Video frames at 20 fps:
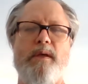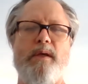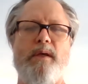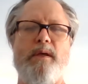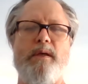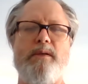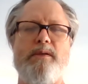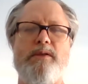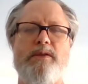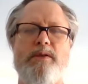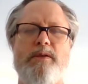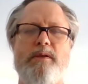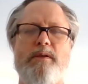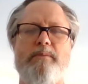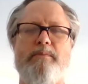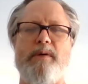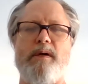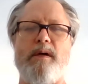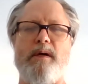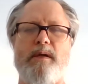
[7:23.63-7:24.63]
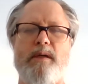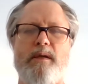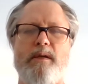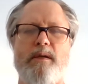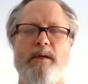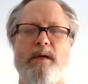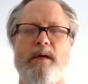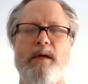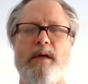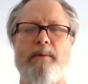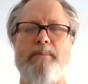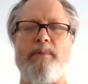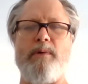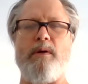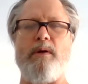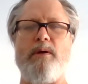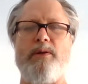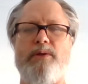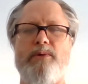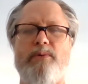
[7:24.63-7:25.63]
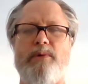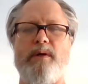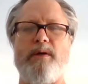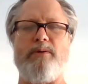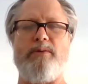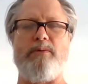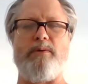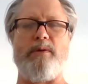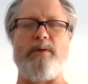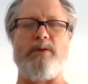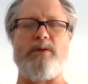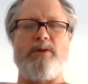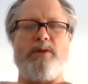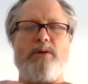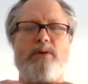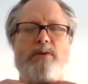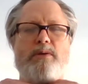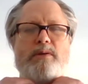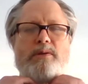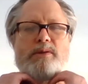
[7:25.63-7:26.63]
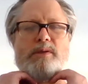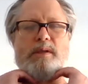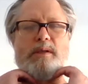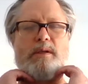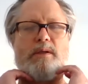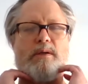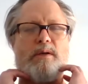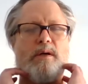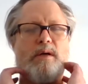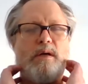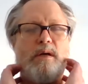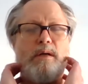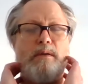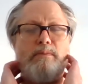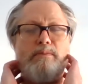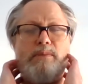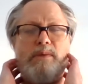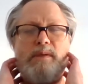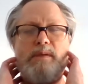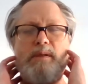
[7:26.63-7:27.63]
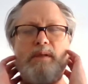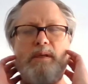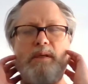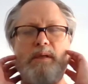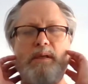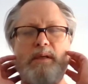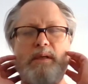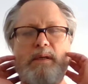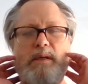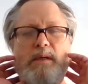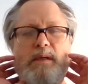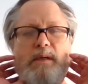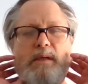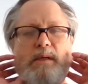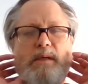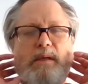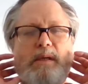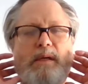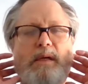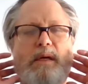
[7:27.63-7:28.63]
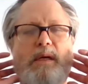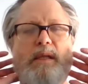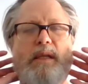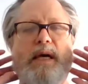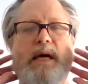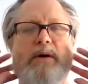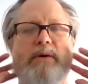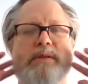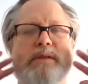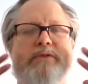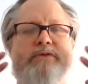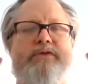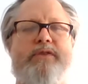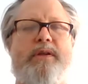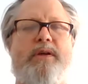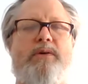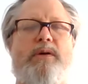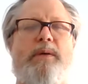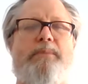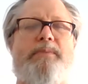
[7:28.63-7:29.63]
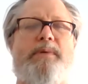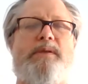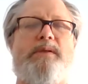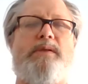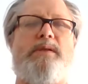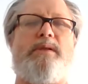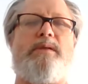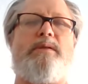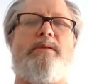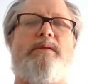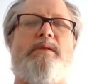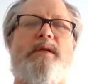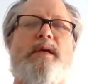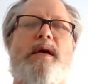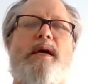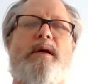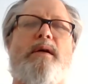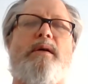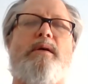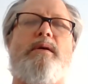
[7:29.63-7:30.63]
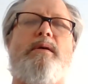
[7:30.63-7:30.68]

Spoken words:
into your body, up all the way through your shoulders and your arms. Allow it to flow up into your neck,